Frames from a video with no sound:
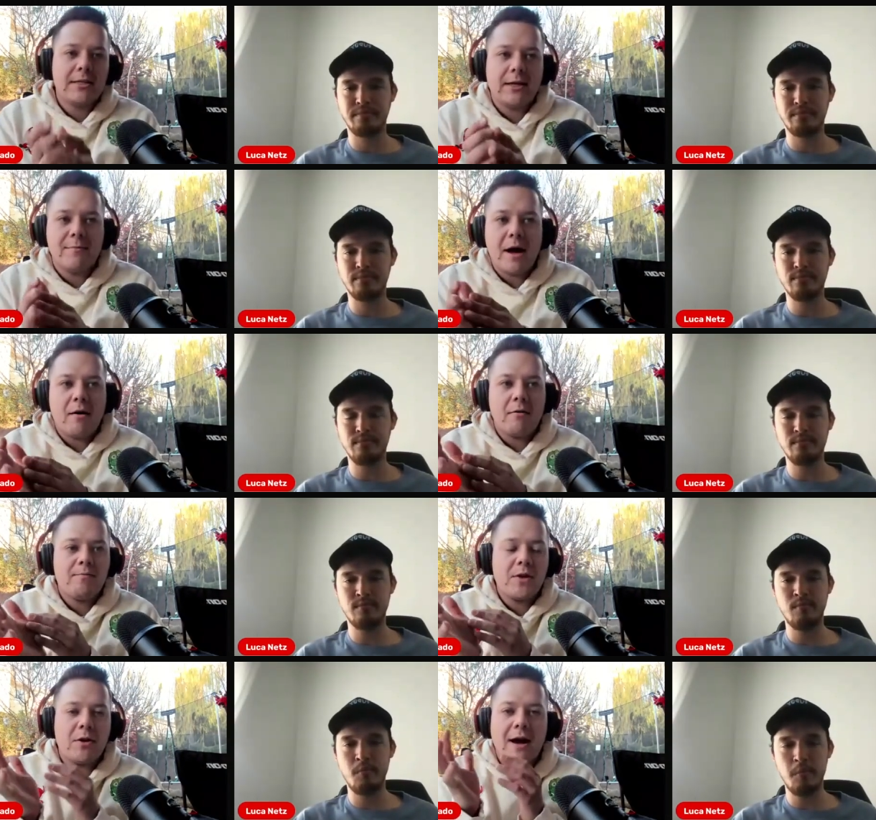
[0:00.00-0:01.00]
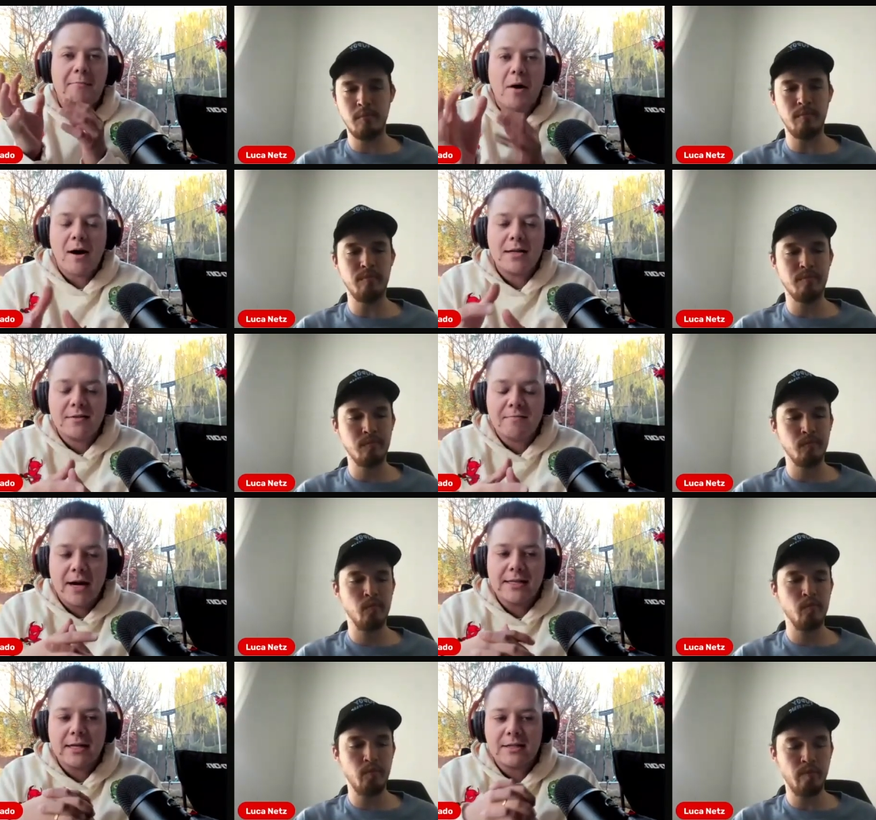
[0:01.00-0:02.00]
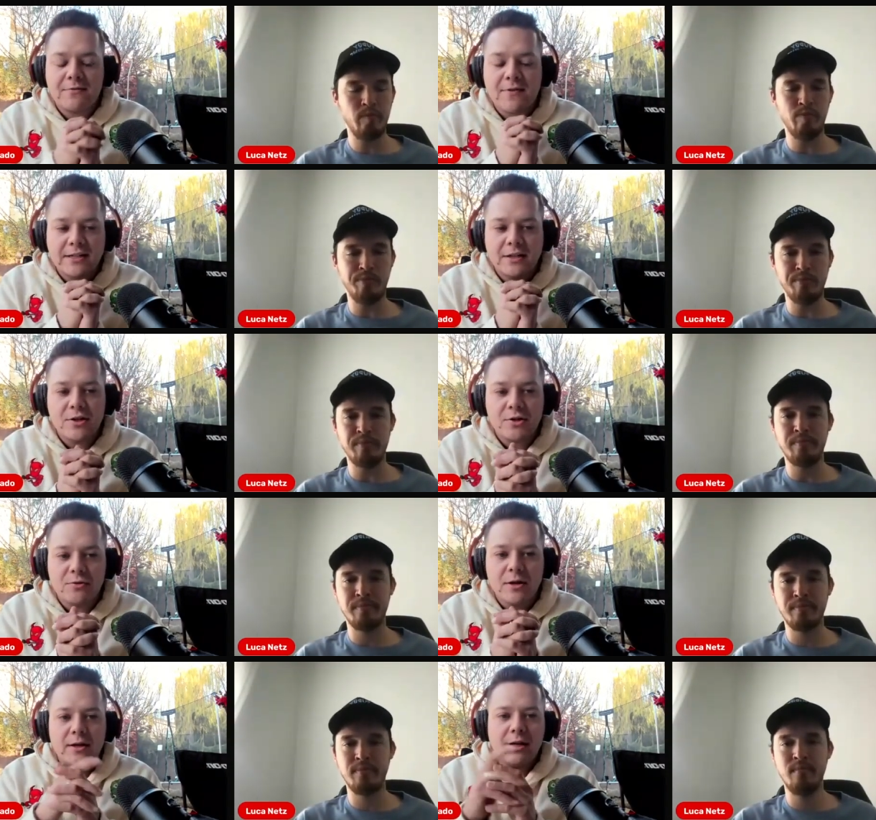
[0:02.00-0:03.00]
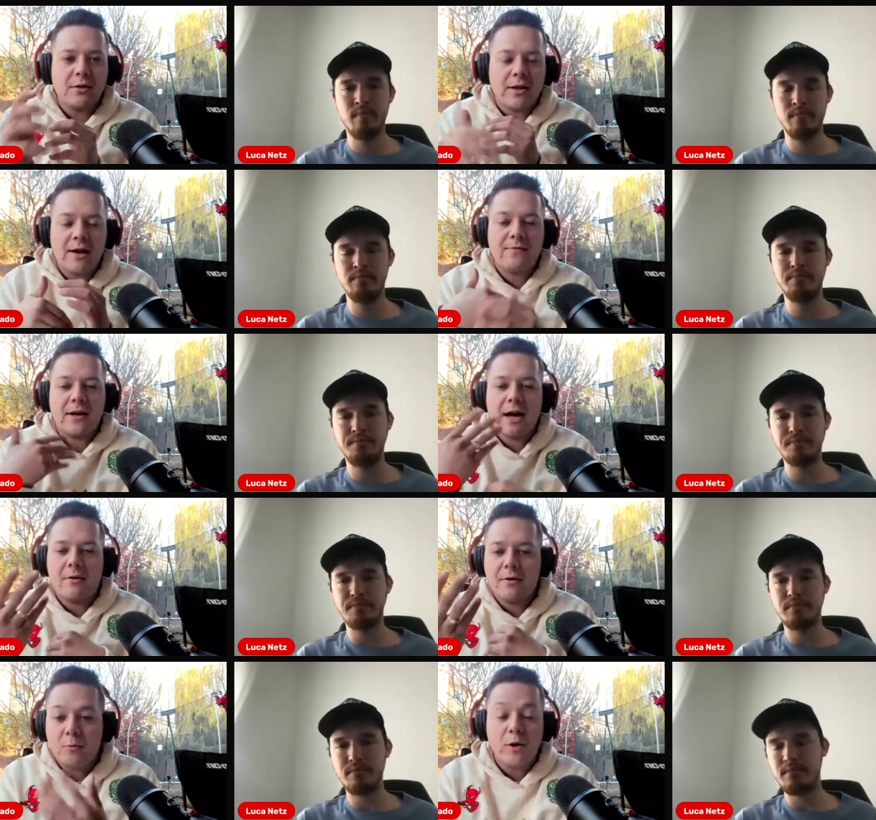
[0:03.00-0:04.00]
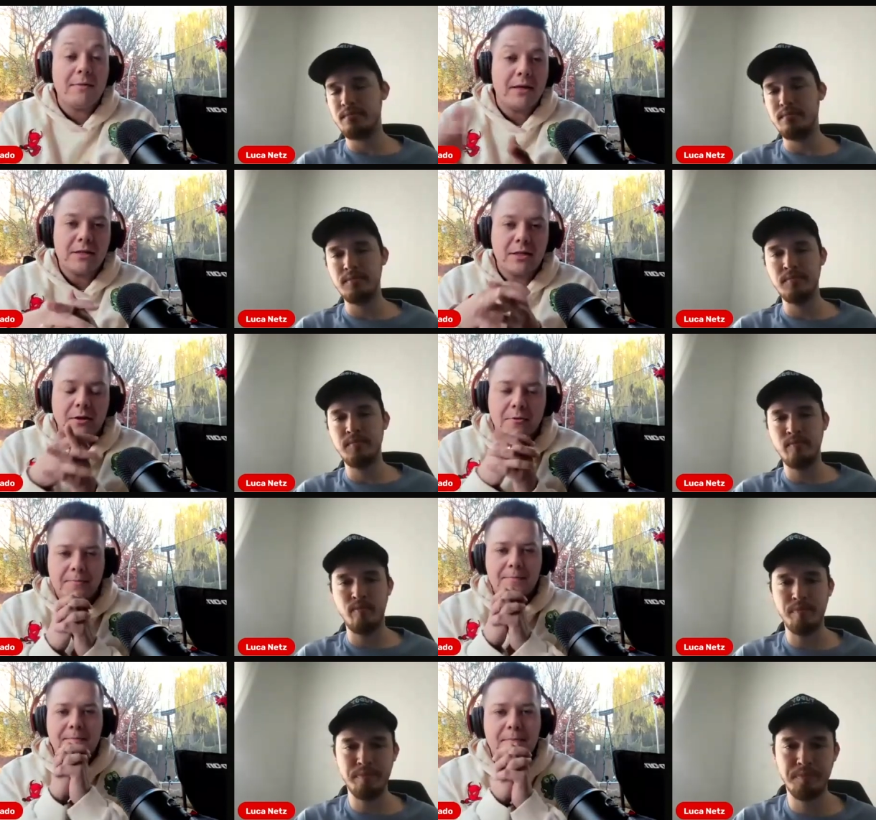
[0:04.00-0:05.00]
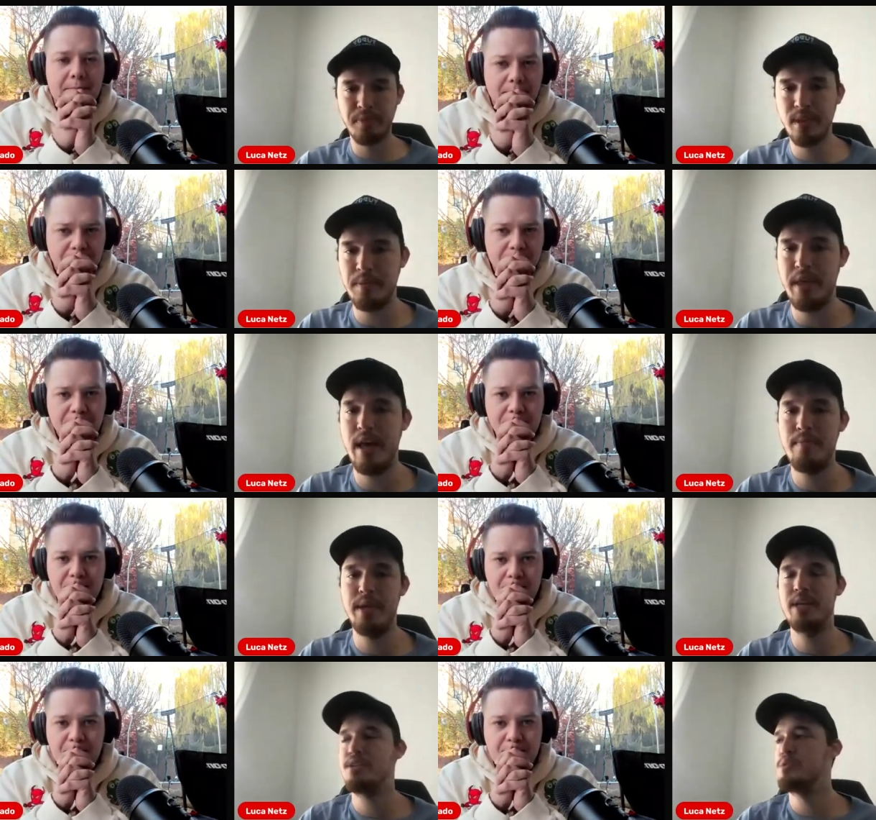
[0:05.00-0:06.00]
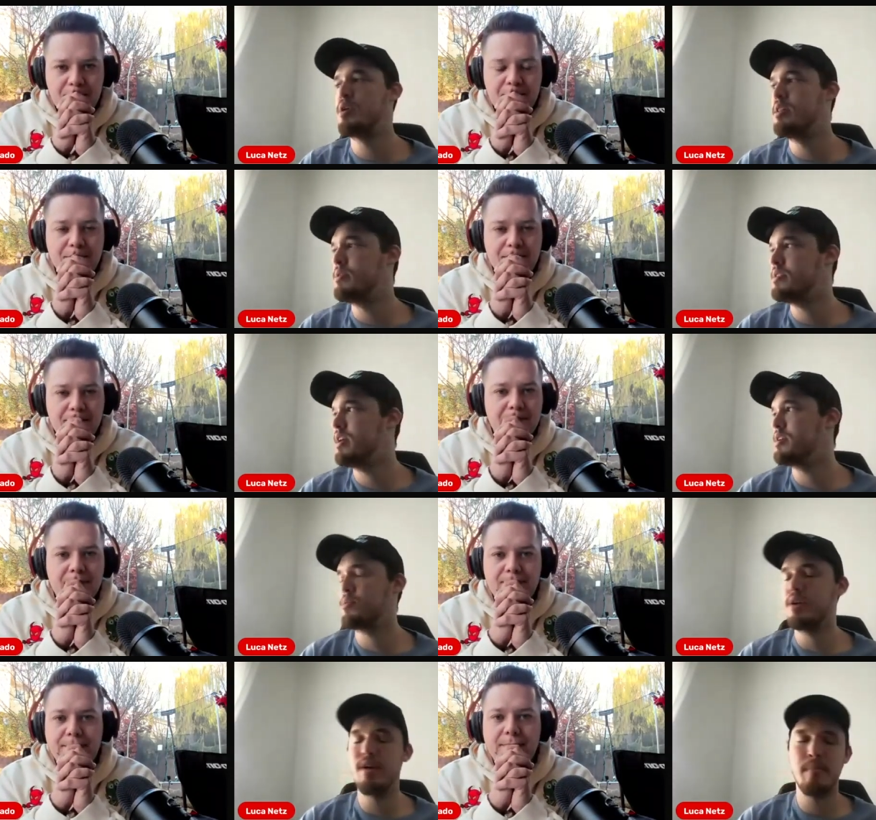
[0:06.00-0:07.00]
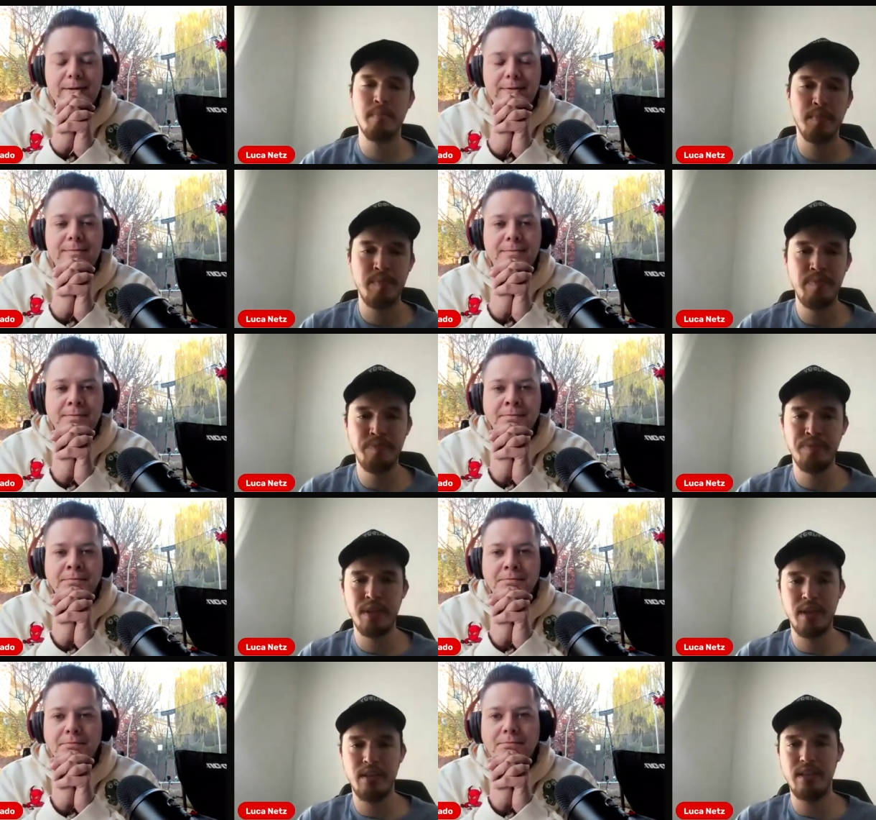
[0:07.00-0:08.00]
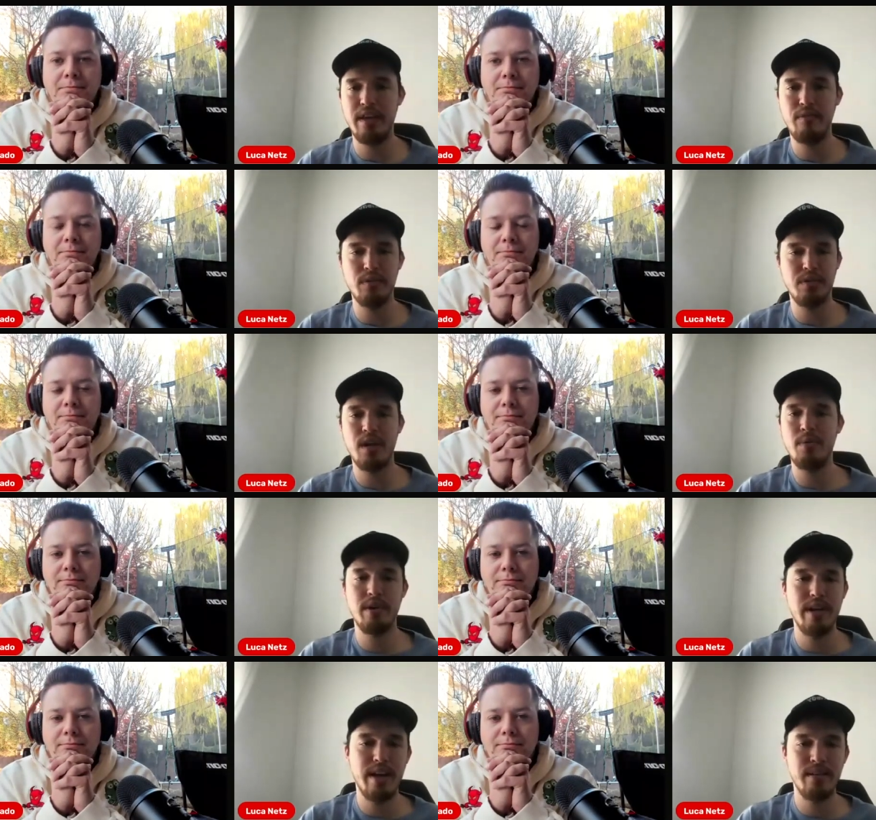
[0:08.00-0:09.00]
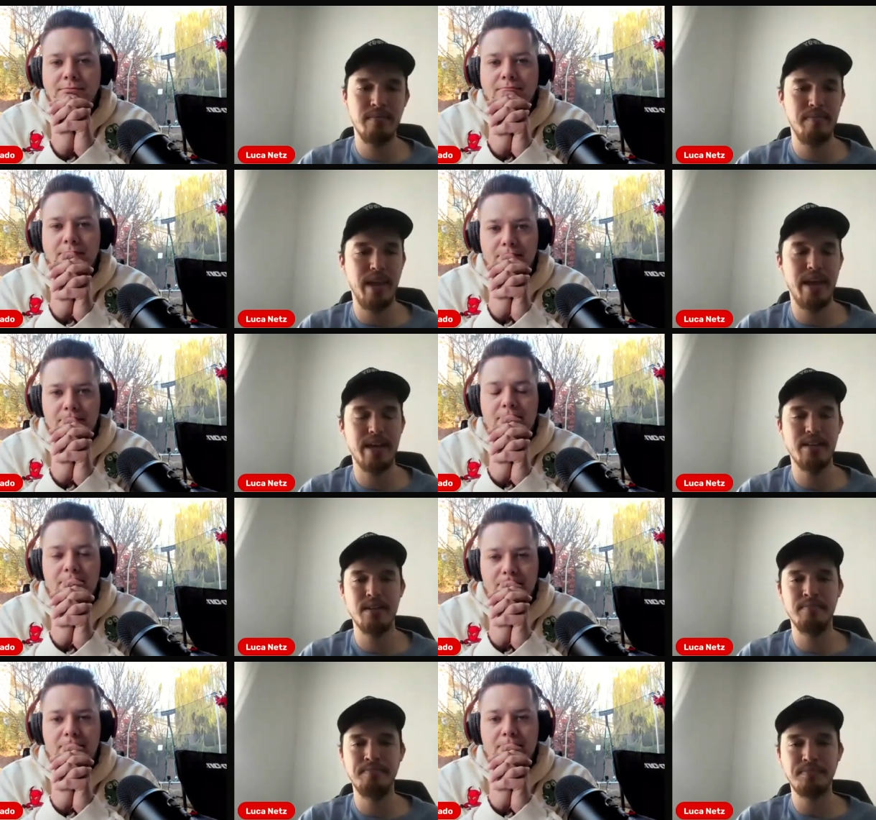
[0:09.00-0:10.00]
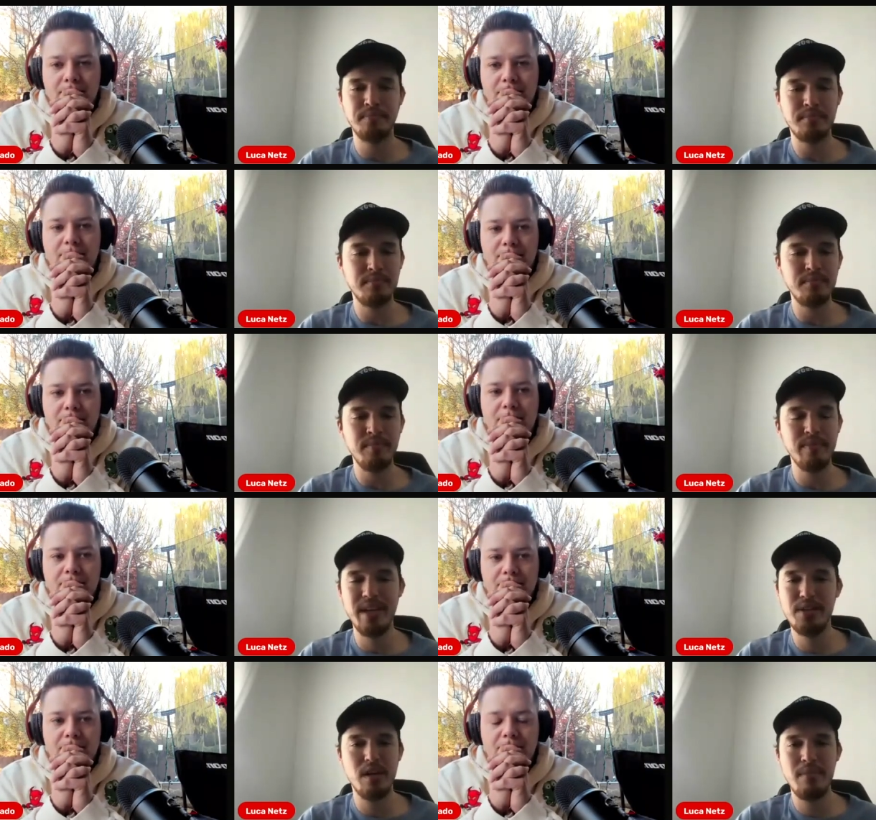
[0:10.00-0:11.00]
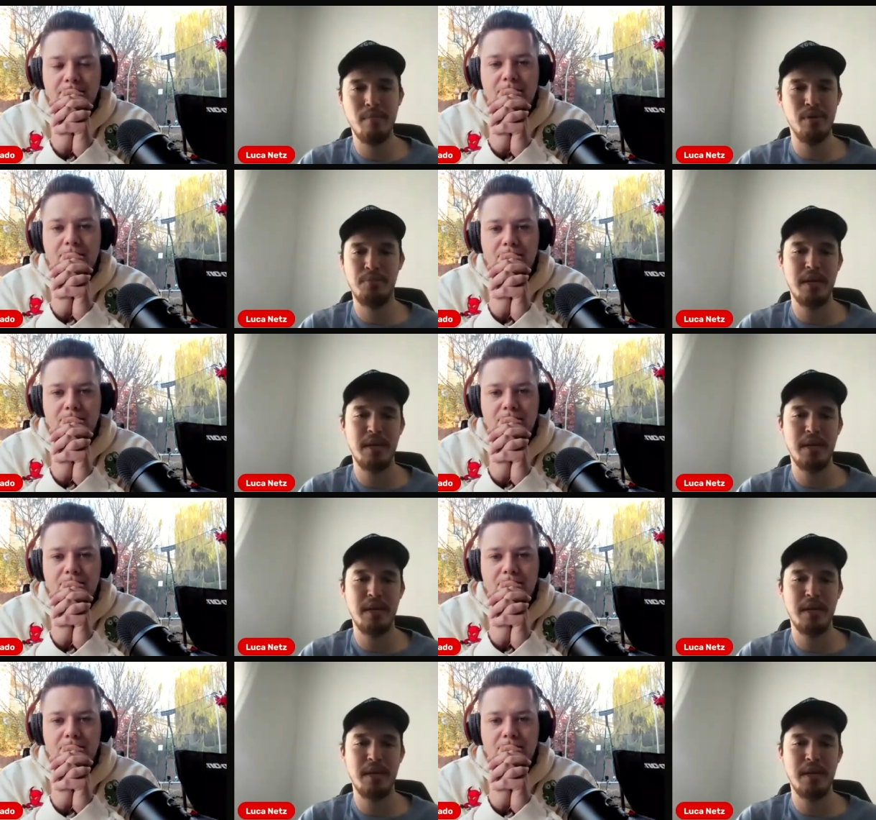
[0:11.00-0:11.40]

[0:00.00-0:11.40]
Speaker 1: listening about, you know, how positive mindset has affected you in your life and how and what it means to you?
Speaker 2: yeah, I mean, it's just one of those things where life will suck one day. And it's all about